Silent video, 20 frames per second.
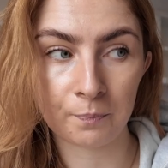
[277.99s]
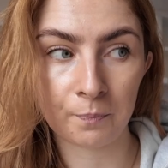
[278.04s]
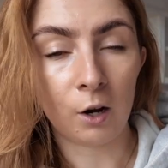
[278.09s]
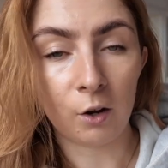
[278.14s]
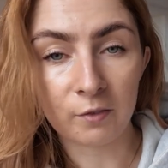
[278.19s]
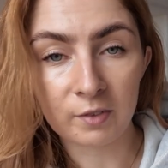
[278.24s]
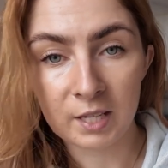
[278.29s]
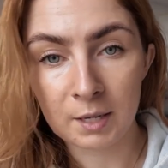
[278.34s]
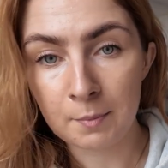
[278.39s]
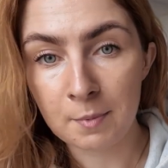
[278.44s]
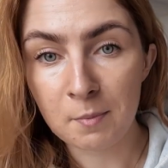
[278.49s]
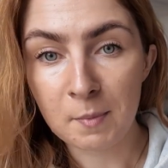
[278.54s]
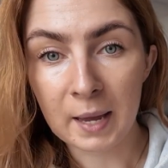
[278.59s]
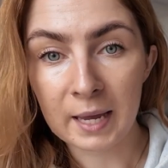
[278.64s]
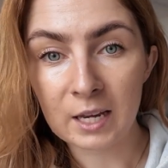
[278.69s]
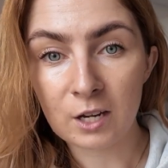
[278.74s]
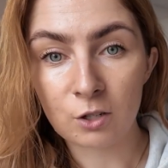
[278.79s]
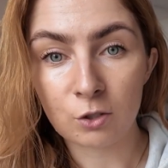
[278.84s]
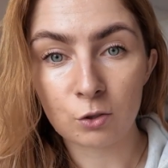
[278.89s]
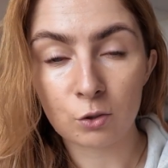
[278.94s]
I'll obviously be
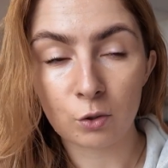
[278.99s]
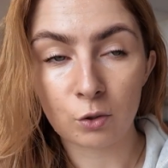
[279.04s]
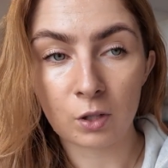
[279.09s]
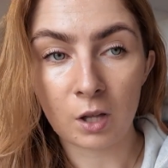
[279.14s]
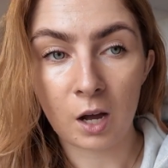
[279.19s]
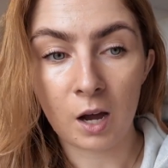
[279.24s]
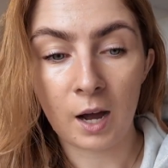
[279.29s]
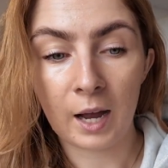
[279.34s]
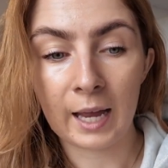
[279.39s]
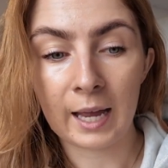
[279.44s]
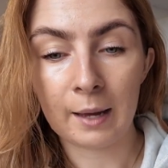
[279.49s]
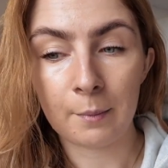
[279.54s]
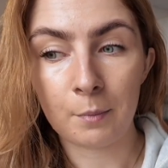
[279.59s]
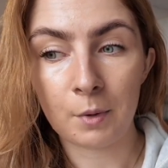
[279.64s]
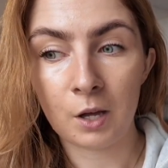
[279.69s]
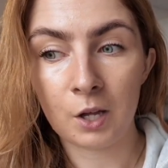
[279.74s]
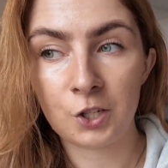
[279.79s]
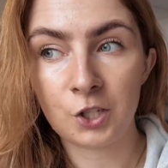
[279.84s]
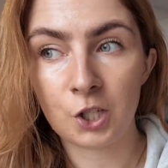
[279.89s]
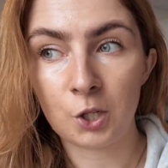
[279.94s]
making sure that I
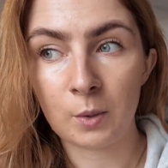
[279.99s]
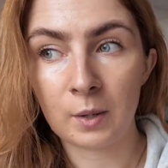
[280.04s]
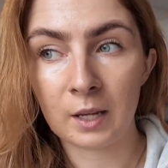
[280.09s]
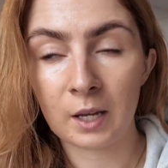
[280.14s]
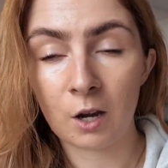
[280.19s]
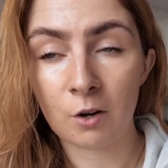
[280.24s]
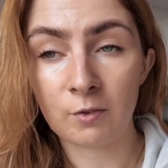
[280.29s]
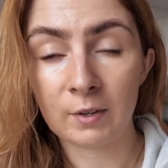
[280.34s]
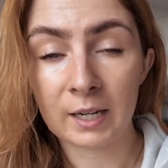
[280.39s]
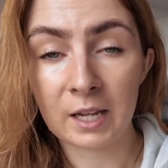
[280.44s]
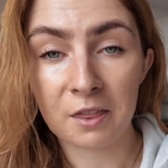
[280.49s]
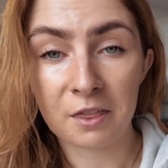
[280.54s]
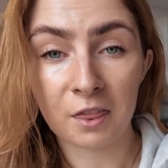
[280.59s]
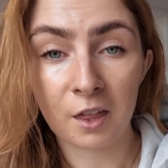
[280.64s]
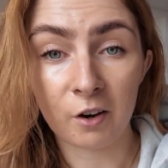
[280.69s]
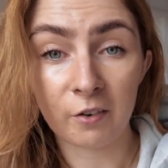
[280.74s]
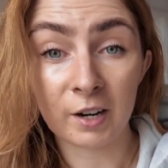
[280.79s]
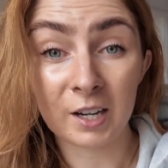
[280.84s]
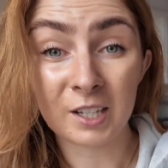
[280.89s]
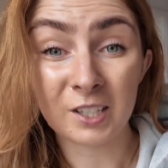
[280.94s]
am doing a really
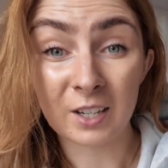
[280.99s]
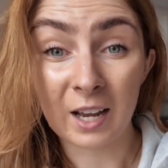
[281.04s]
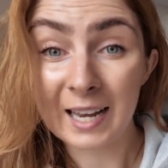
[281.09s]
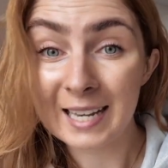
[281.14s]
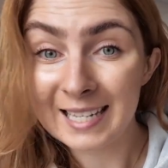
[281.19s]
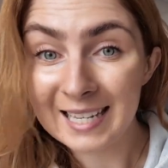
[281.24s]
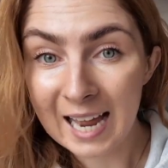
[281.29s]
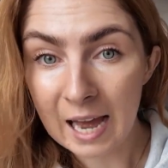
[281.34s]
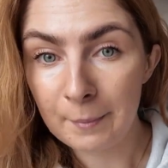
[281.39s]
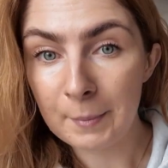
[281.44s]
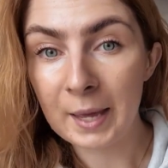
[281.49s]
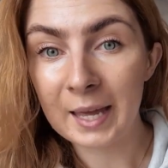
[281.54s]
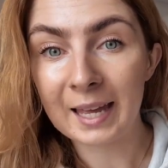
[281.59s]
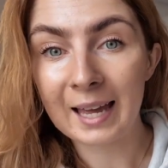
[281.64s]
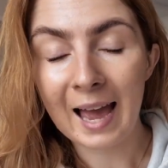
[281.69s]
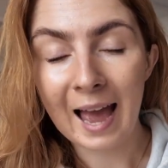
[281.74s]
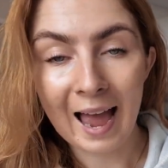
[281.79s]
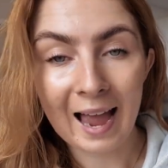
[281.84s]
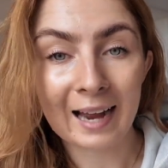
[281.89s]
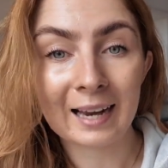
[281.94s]
thorough,
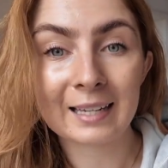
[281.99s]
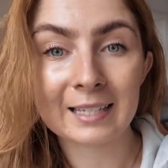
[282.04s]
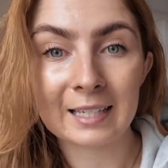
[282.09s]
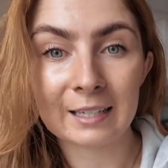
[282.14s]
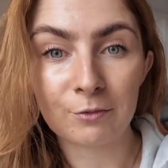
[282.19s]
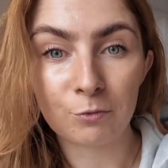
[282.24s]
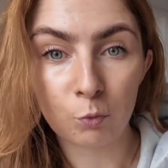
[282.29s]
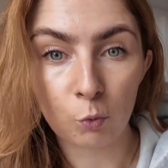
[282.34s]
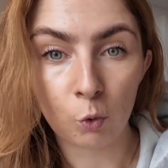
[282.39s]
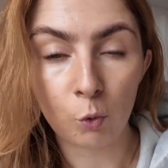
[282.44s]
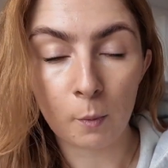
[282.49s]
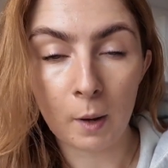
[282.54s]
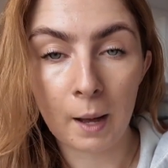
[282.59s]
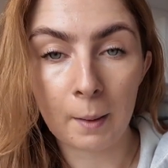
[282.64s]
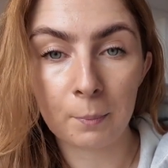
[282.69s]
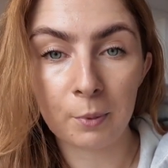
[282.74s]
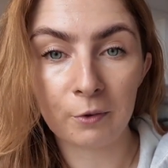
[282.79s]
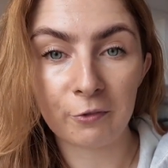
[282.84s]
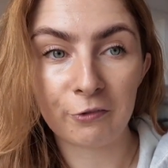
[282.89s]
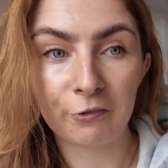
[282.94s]
dynamic, active
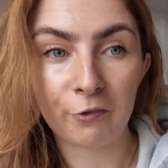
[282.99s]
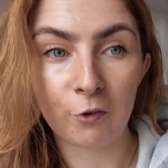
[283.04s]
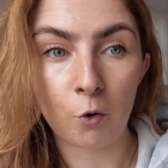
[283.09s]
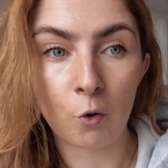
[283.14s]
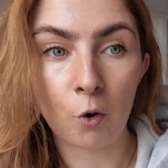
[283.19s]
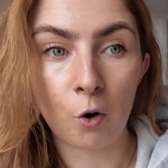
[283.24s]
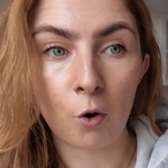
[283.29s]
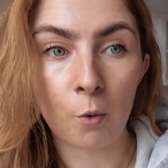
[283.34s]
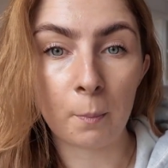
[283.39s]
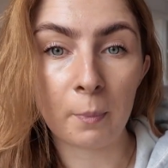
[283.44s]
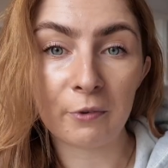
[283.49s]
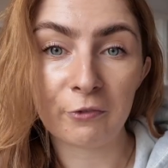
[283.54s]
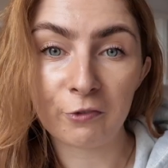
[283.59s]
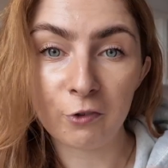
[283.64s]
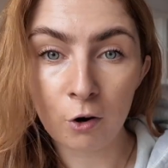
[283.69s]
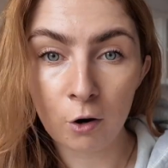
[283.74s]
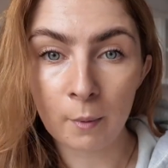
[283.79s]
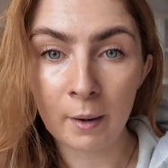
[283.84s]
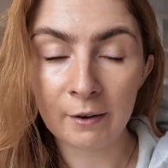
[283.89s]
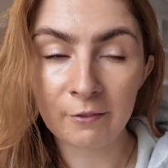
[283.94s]
warm-up for
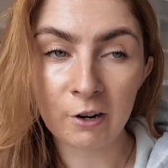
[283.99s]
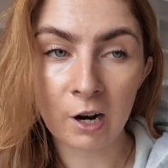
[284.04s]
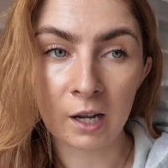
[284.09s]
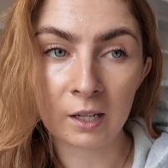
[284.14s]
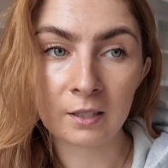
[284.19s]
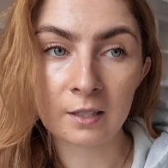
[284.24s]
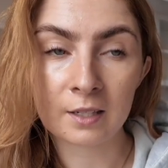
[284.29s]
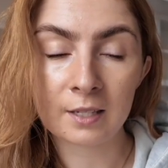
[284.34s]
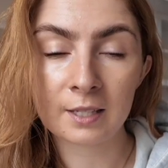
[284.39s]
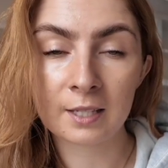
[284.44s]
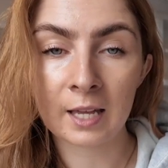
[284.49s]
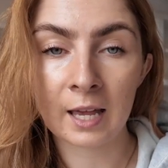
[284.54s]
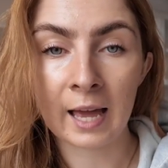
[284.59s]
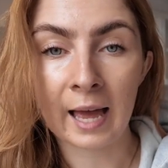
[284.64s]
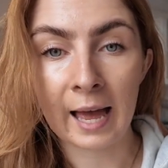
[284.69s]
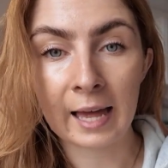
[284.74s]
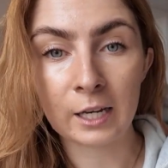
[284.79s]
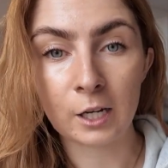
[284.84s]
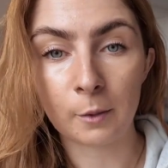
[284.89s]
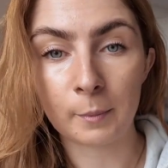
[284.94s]
before my runs,
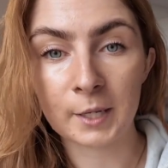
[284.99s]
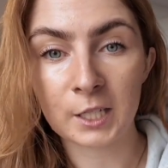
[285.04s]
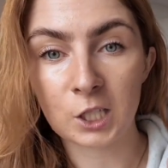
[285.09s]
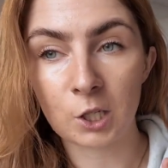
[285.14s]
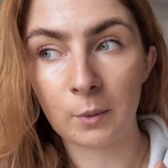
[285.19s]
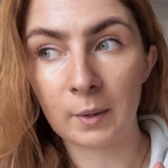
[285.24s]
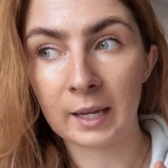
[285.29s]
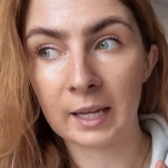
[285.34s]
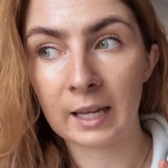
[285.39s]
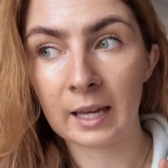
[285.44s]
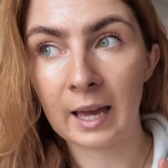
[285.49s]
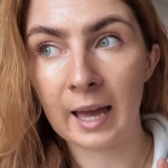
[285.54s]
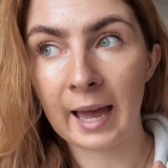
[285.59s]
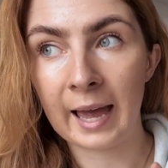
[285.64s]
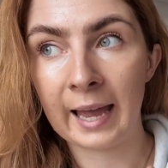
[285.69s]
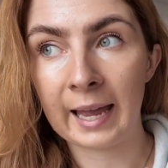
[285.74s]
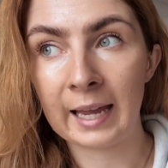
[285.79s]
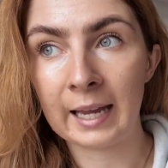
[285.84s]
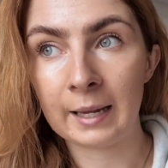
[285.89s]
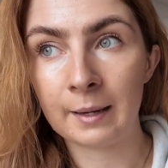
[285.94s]
and I'll be doing
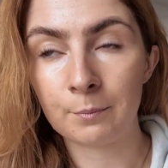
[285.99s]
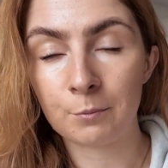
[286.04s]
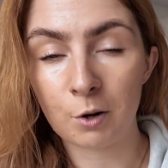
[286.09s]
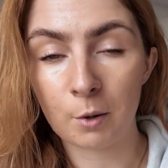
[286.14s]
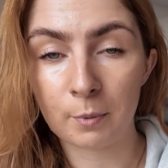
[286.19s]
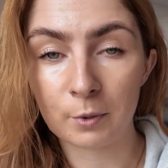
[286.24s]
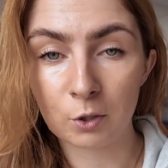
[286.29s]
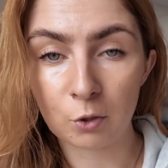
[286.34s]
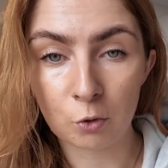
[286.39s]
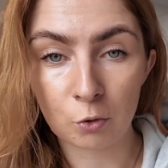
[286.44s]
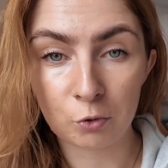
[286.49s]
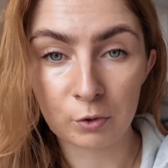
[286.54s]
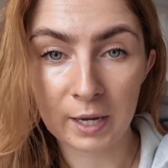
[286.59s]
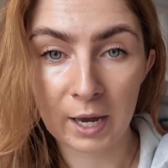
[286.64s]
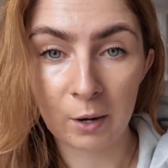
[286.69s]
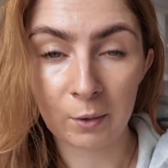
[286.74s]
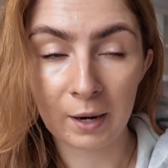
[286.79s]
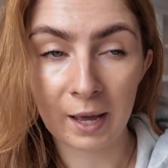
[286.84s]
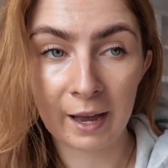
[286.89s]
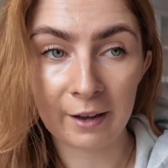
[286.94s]
a proper cool
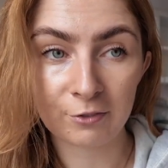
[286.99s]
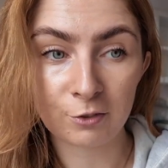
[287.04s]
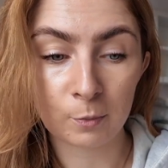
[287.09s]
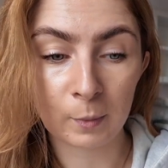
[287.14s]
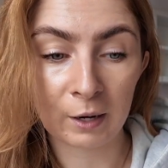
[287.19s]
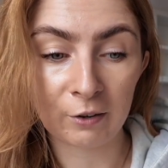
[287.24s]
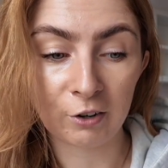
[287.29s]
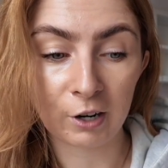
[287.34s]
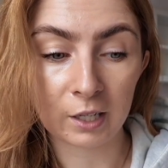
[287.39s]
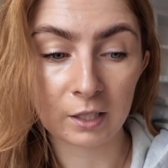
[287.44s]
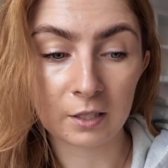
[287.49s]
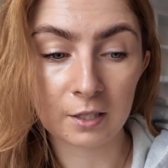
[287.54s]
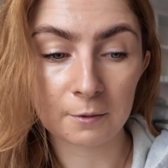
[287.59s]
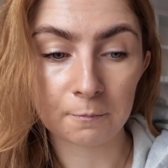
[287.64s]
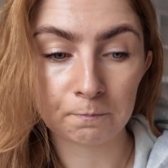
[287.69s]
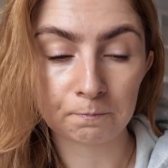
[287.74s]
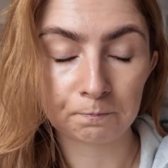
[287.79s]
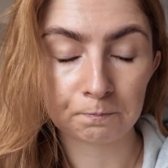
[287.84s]
down after my runs.